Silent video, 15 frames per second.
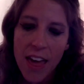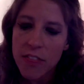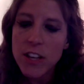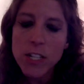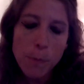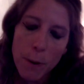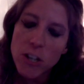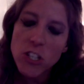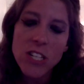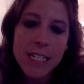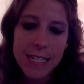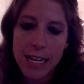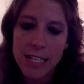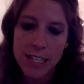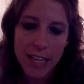This person
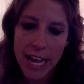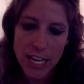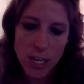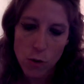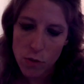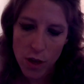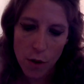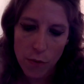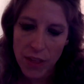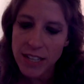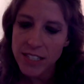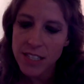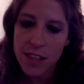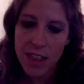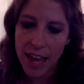does like you, though.
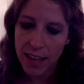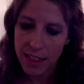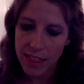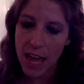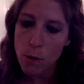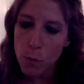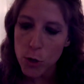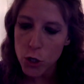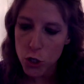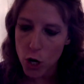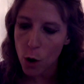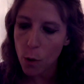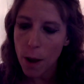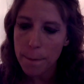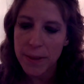That's the thing. They will
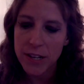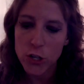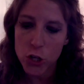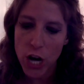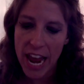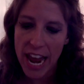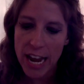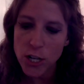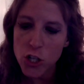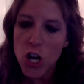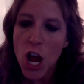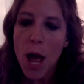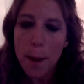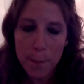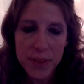show up and change,
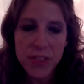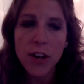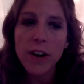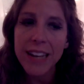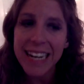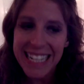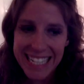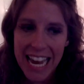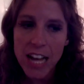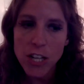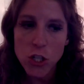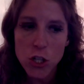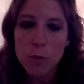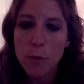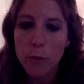but they're going to
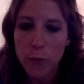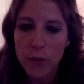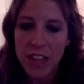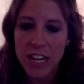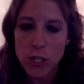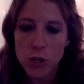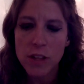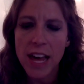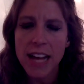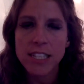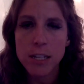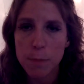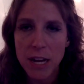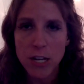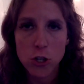test you before they do that
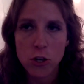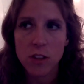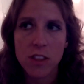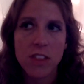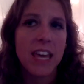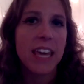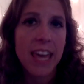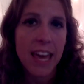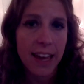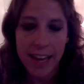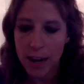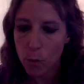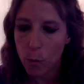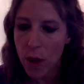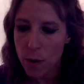to make sure that they can't
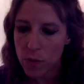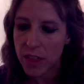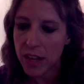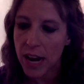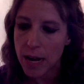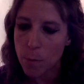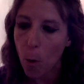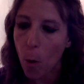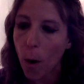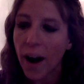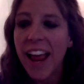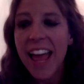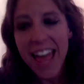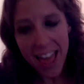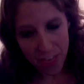get away with it anymore.
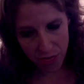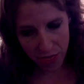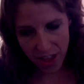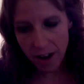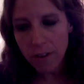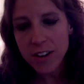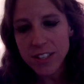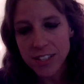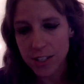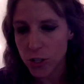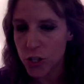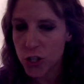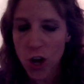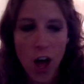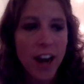There is the
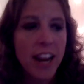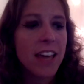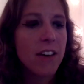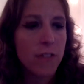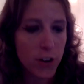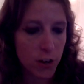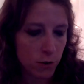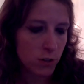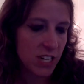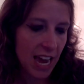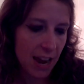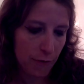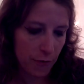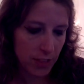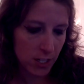dawning of a new
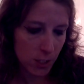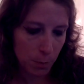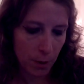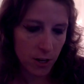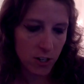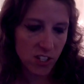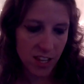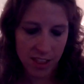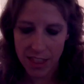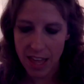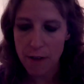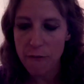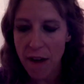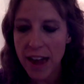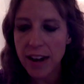day for this person.
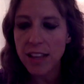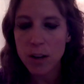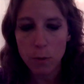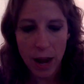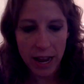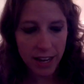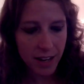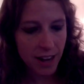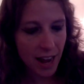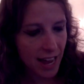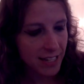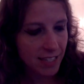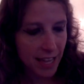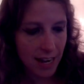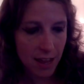They finally
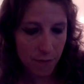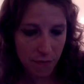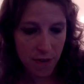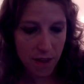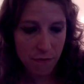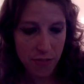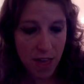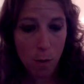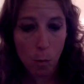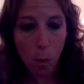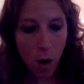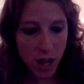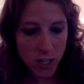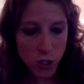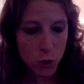recognize that if they
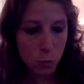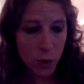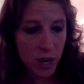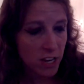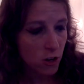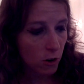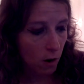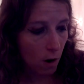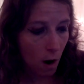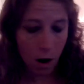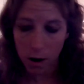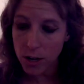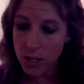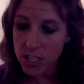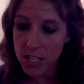want to win your
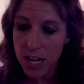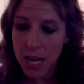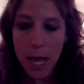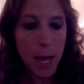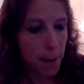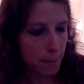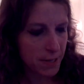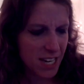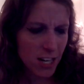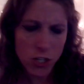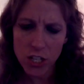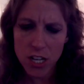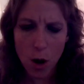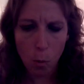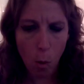heart,
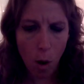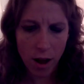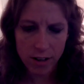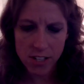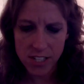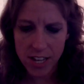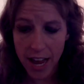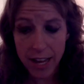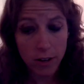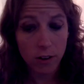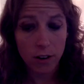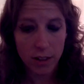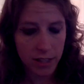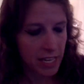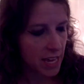potentially a water sign
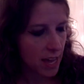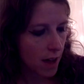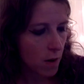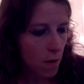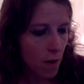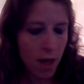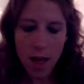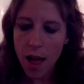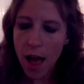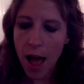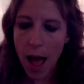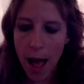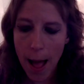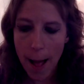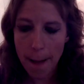or a Leo,
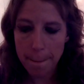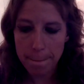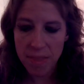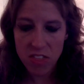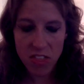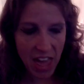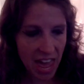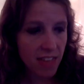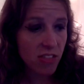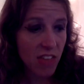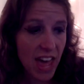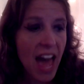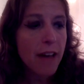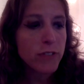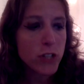
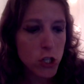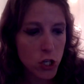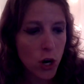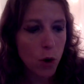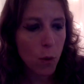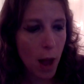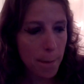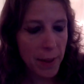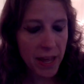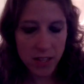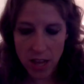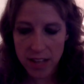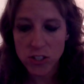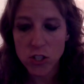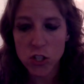they have to show up
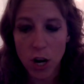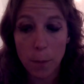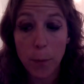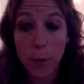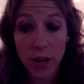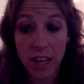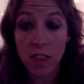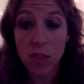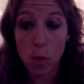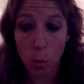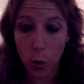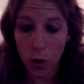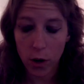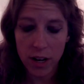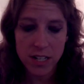and start putting in the
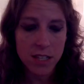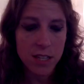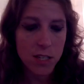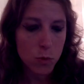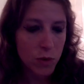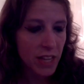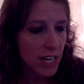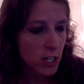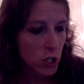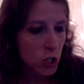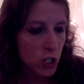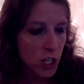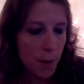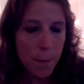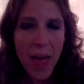work into this
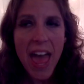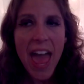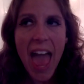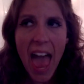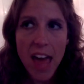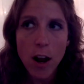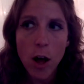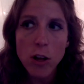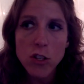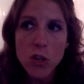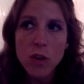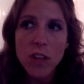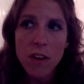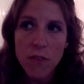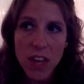relationship and
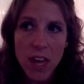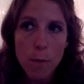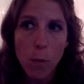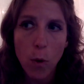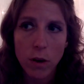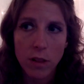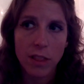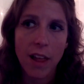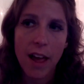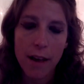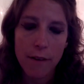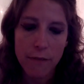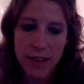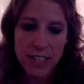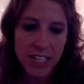also giving it more
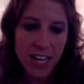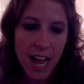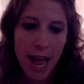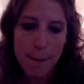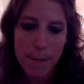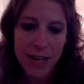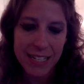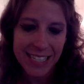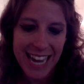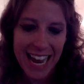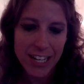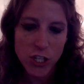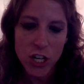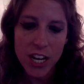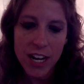love and time and
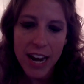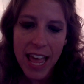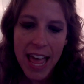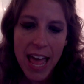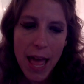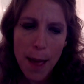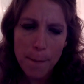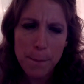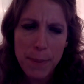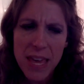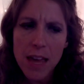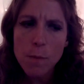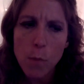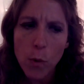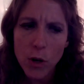attention,
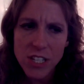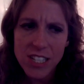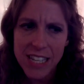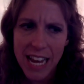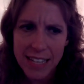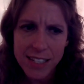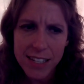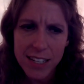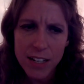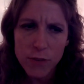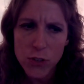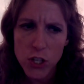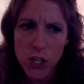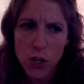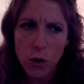being more
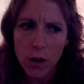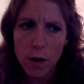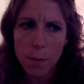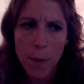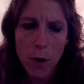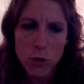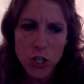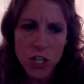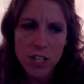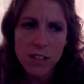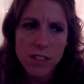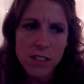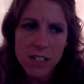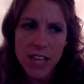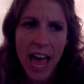sensitive to your
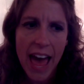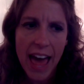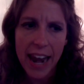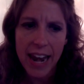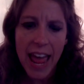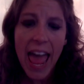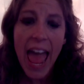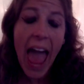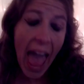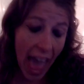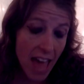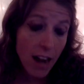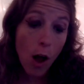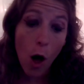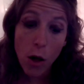emotions, and
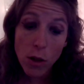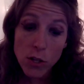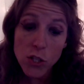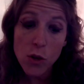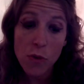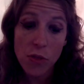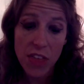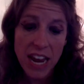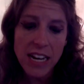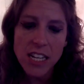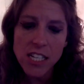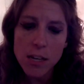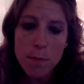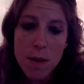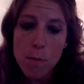also they
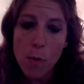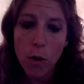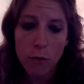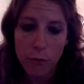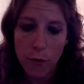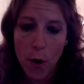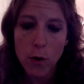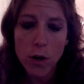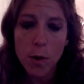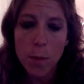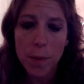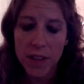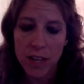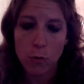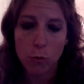need to be more
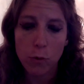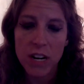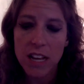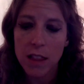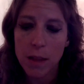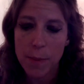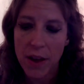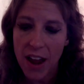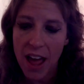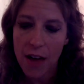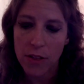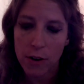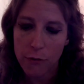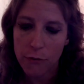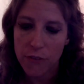vulnerable and real about how
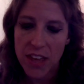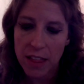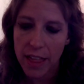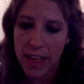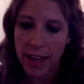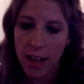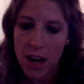they're feeling.